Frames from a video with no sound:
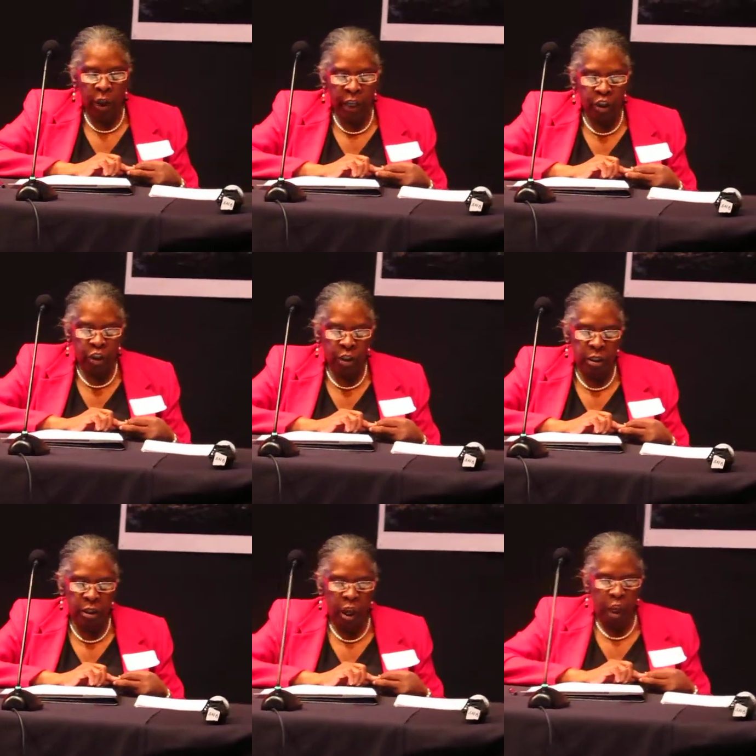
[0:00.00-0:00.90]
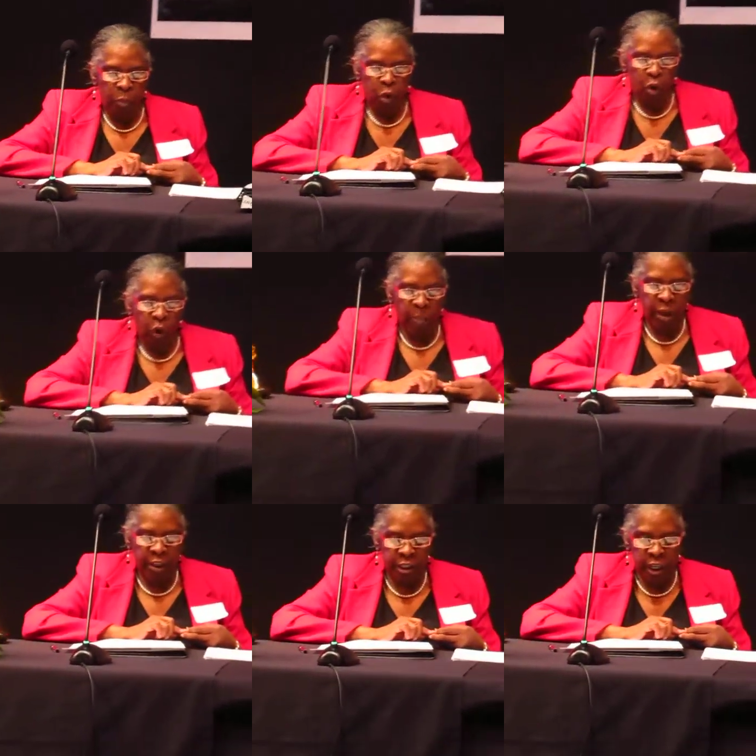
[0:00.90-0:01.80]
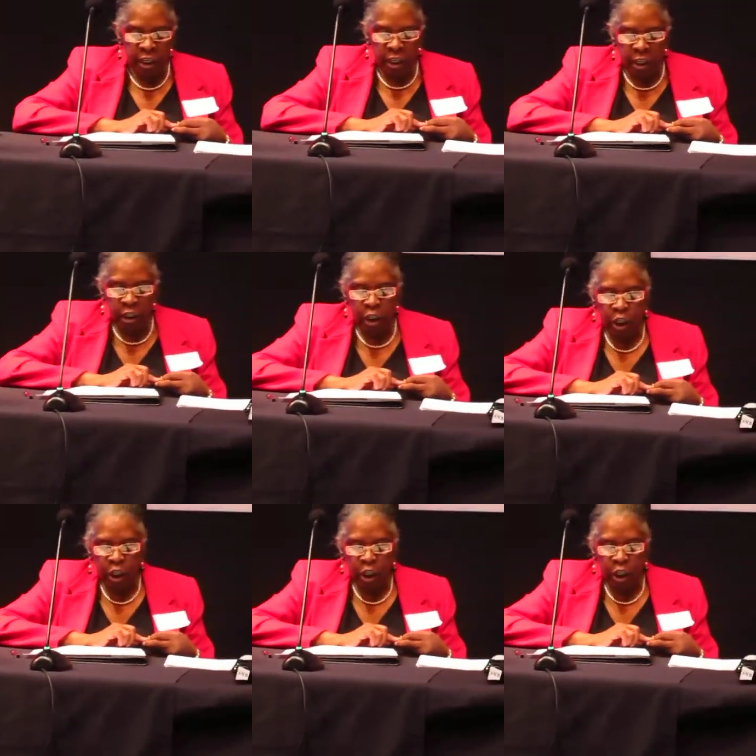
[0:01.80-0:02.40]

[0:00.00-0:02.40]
Ages program has ended,